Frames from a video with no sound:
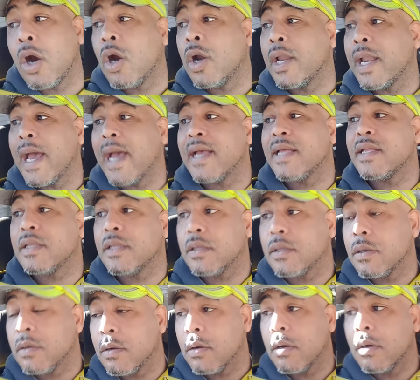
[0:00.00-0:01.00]
are not
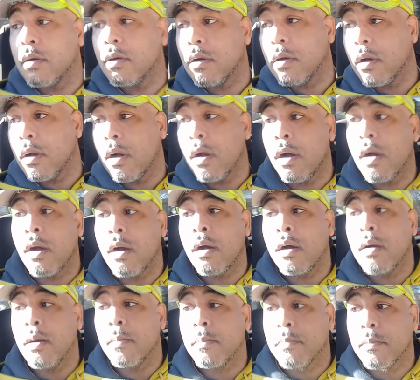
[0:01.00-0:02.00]

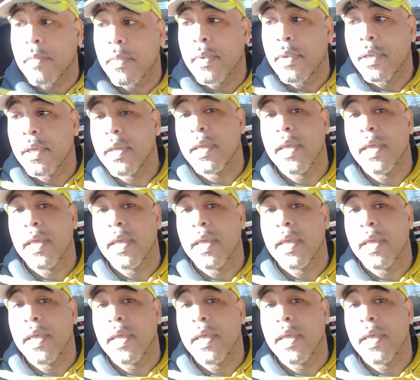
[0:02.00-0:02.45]
um,